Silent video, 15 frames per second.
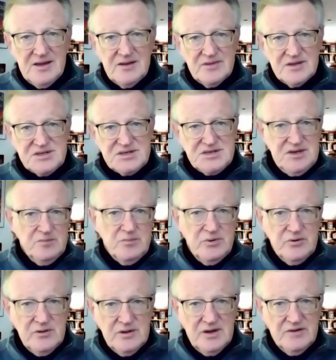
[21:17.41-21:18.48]
the
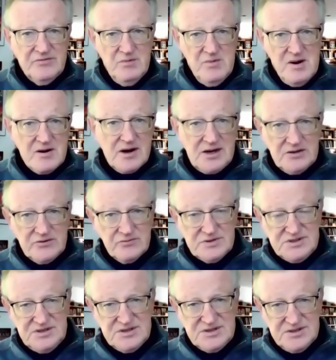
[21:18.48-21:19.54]
symbol of American
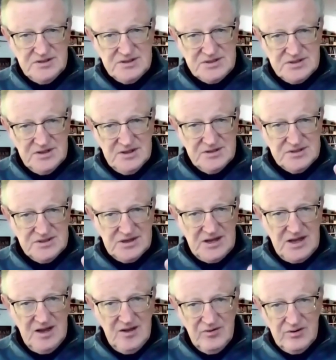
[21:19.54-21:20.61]
resistance,
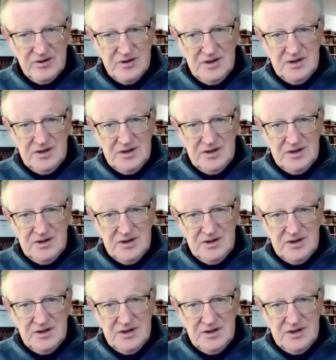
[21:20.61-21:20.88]
together.